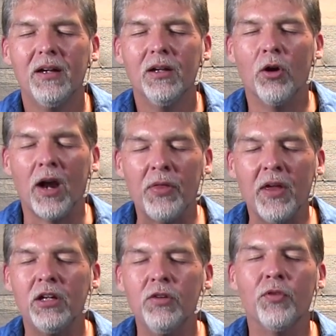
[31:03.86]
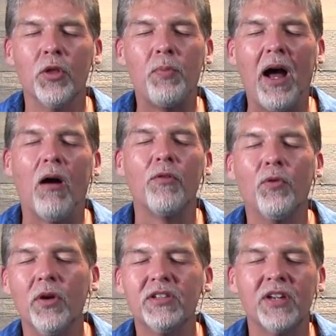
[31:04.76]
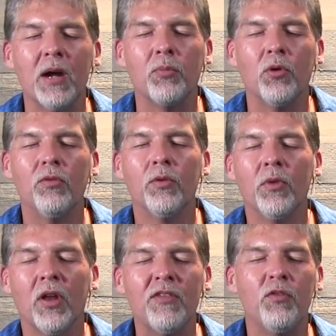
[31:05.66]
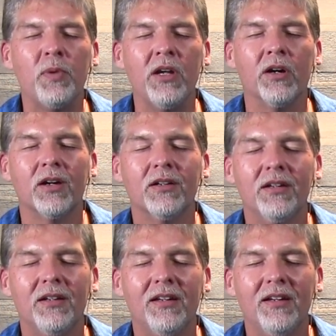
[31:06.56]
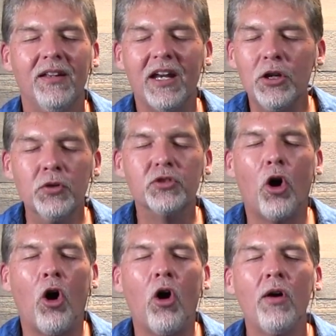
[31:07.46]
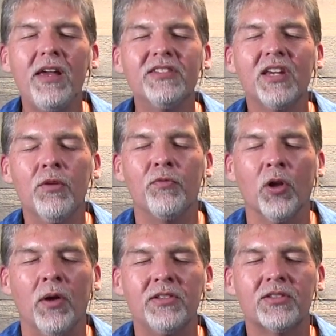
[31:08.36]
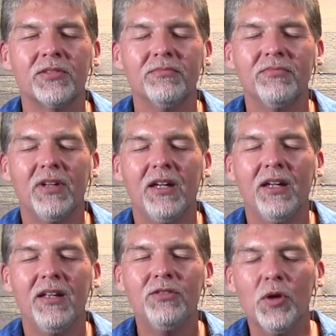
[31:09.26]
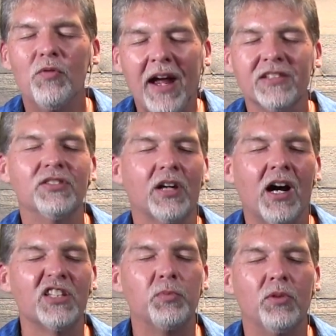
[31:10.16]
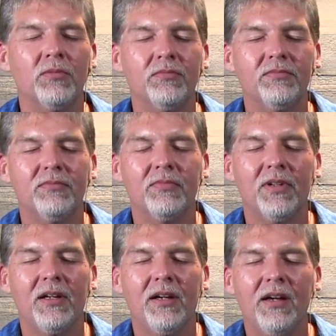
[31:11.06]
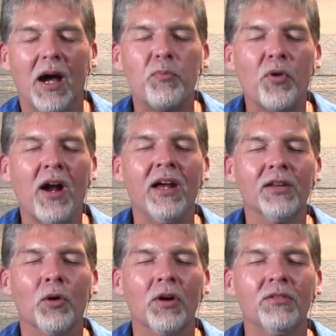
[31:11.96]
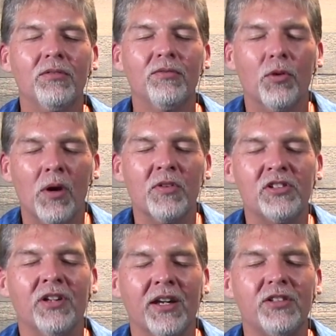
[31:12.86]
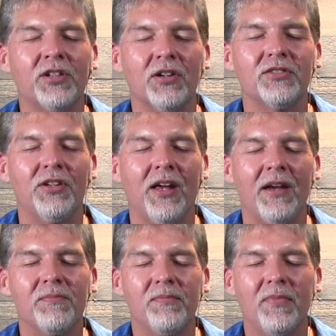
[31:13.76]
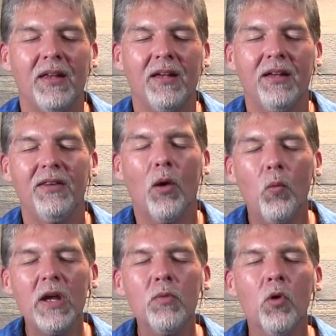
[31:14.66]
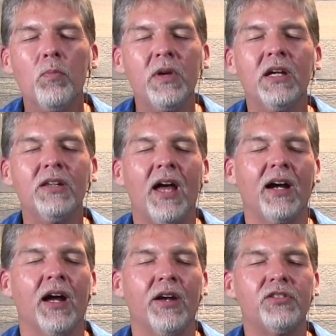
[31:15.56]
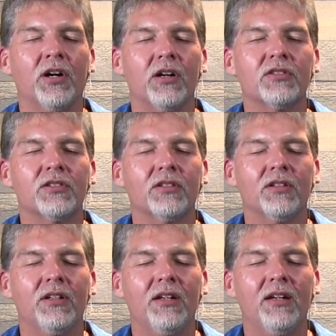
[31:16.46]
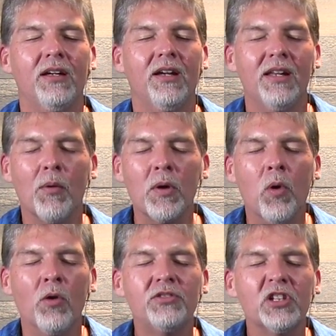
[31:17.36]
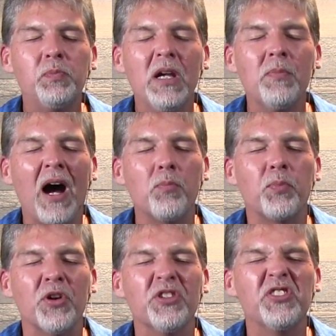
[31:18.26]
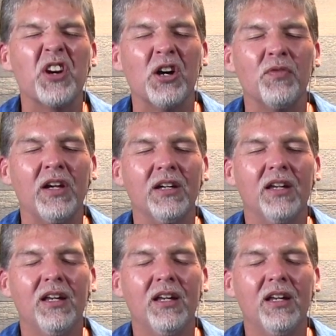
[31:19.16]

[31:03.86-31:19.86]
Lord, I thank you for the powerful example from the life of Peter, that he used all his influence to advance the gospel. I'm praying, Lord, for Rivers United Church today that we will be that kind of church. That we won't just be about preserving,